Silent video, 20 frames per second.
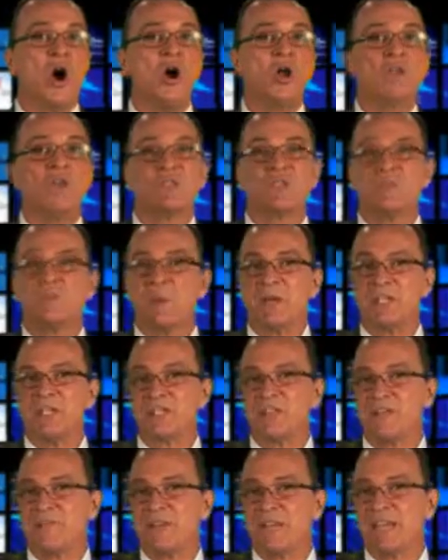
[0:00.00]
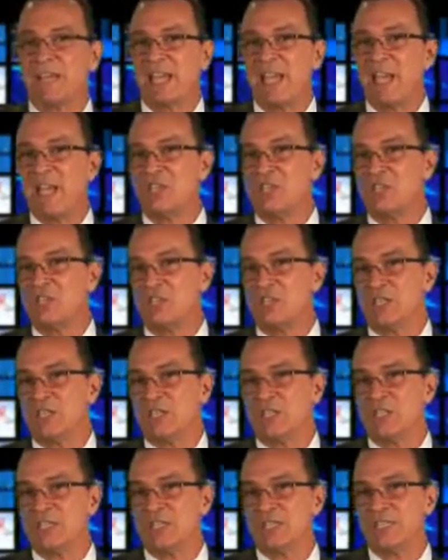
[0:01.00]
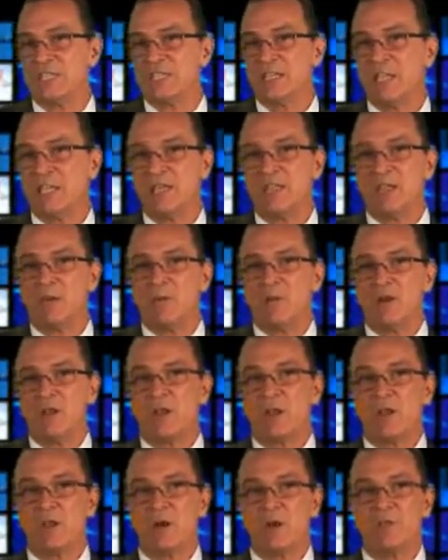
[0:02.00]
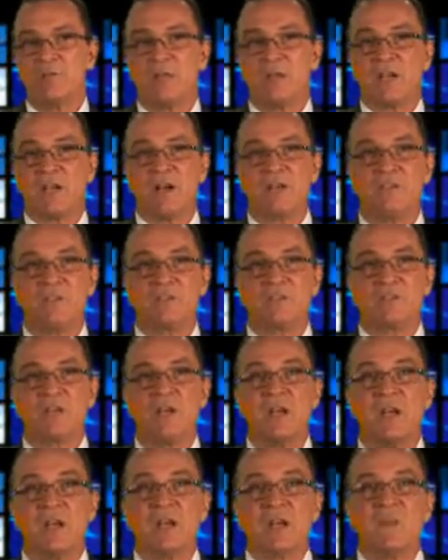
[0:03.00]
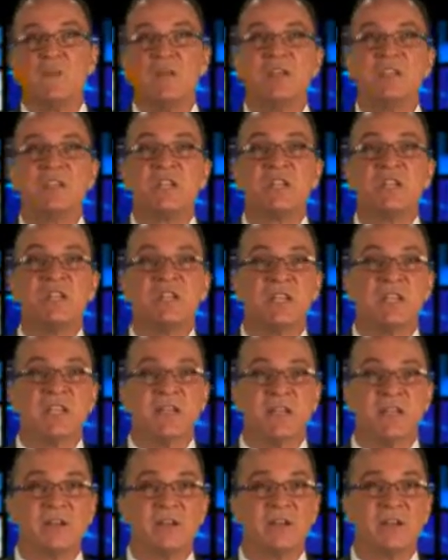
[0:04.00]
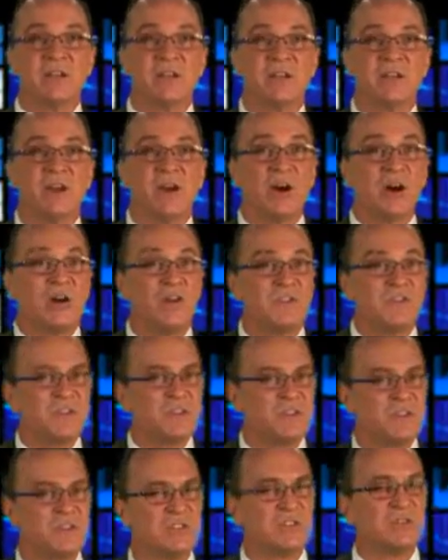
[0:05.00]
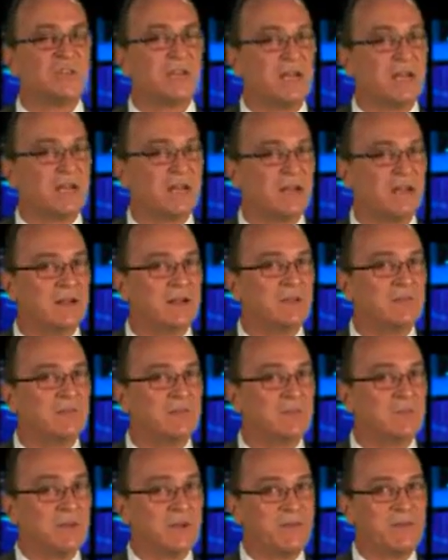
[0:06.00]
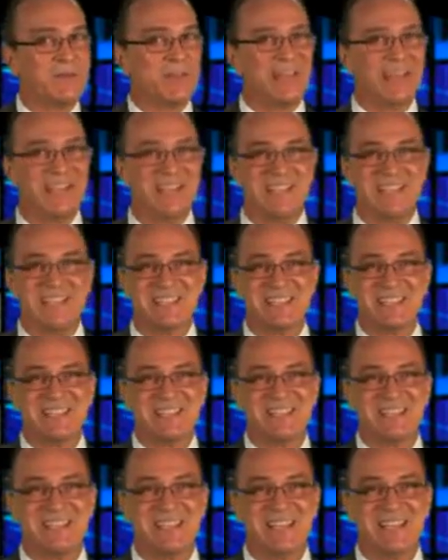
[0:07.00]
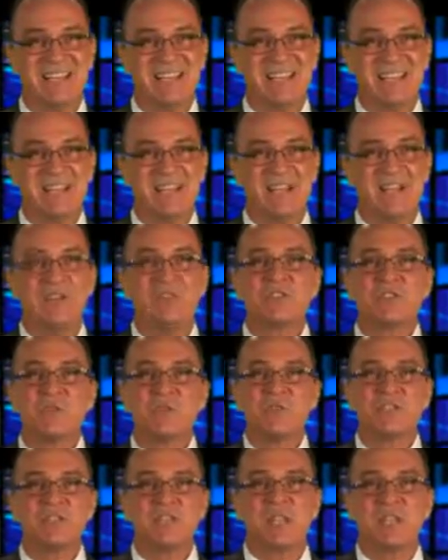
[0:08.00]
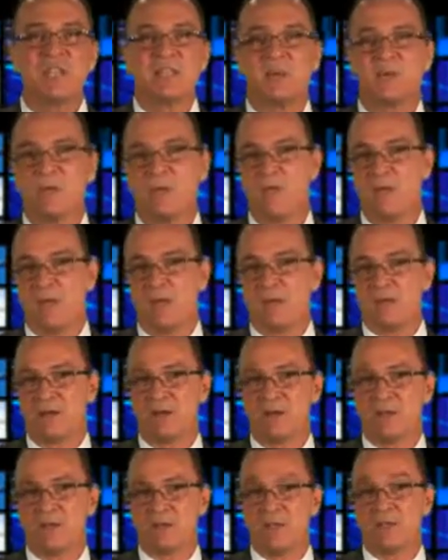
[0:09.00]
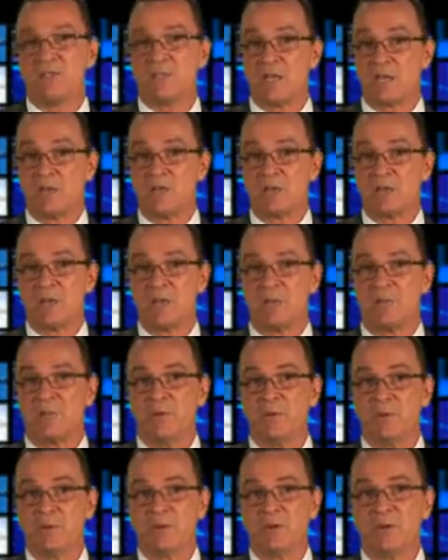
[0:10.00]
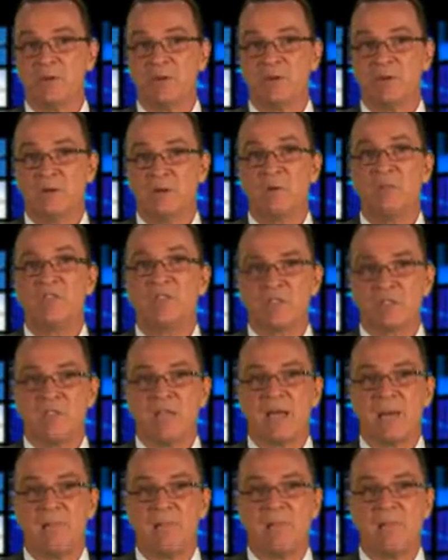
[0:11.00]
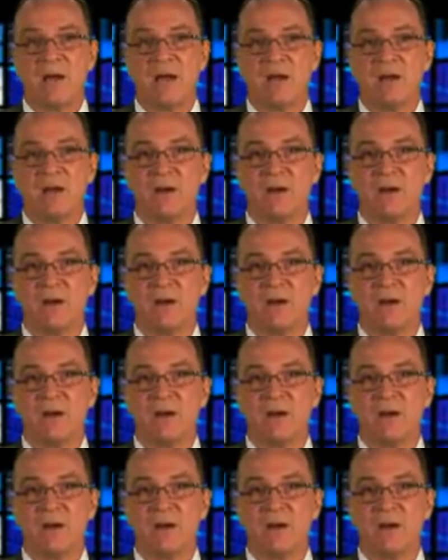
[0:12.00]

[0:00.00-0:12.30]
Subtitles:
specifications. They want to know if it covers the meticulator on the artificial valve, or whatever that is. Here's the mistake that we make as salespeople with this type of buyer.